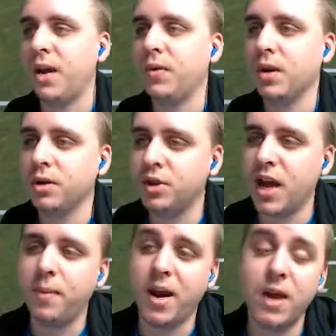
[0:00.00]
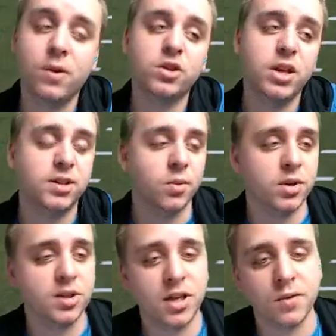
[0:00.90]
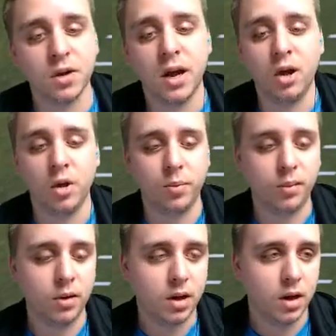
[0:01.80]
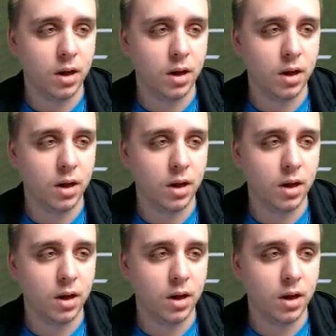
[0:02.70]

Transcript: Panthers? Yeah, Panthers need some receiver help.